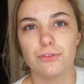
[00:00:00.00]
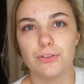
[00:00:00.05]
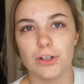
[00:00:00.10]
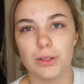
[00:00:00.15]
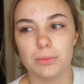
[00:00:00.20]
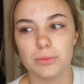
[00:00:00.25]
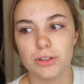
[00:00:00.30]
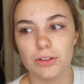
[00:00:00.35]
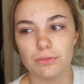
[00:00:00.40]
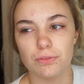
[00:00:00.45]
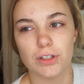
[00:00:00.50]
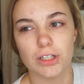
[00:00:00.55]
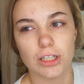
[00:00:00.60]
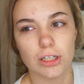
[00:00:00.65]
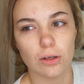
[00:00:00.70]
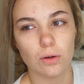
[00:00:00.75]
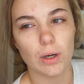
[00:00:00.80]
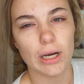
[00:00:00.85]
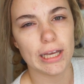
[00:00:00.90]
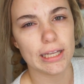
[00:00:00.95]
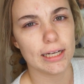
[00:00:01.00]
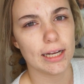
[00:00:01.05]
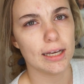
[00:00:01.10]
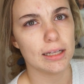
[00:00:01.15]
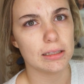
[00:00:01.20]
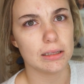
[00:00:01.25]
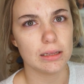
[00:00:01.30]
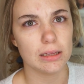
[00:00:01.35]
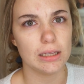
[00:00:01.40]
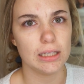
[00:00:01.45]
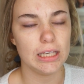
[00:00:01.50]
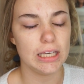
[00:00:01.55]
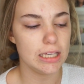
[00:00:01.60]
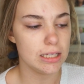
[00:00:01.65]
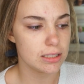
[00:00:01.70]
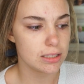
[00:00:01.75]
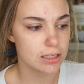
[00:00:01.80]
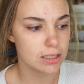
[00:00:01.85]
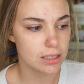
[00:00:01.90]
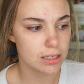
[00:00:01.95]
filmed a video in at
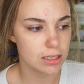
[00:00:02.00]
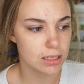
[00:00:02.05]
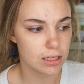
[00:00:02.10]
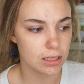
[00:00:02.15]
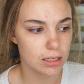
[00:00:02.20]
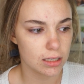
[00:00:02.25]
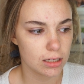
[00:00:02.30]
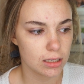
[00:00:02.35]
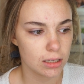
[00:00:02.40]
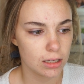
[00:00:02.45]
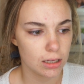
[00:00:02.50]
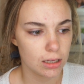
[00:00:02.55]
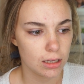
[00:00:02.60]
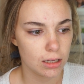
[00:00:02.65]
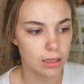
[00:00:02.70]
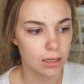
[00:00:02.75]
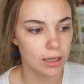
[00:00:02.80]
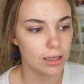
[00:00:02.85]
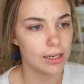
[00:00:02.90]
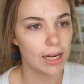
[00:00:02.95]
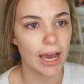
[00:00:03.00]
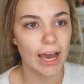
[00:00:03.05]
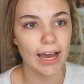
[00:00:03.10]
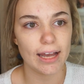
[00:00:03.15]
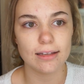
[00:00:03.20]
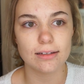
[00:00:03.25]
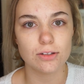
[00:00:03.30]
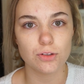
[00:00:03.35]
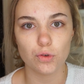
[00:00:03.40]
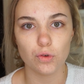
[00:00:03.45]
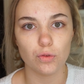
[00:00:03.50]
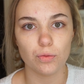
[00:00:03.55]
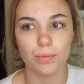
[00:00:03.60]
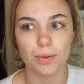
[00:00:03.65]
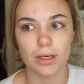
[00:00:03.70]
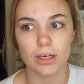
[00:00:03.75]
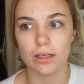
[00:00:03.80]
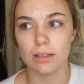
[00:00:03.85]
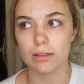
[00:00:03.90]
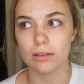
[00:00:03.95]
least, it had to have
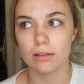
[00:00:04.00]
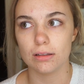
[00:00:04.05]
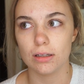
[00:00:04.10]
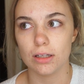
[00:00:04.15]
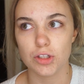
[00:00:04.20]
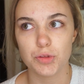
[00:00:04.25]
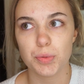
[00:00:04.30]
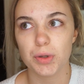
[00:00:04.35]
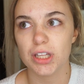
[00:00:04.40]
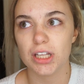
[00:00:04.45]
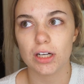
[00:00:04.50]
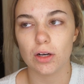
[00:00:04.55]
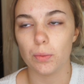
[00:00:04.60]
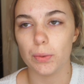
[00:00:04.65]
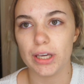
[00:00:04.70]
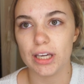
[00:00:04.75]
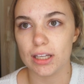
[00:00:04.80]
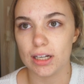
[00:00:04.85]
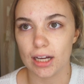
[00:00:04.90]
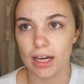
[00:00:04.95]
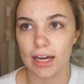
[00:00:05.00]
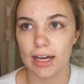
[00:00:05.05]
been, it's been like a week and a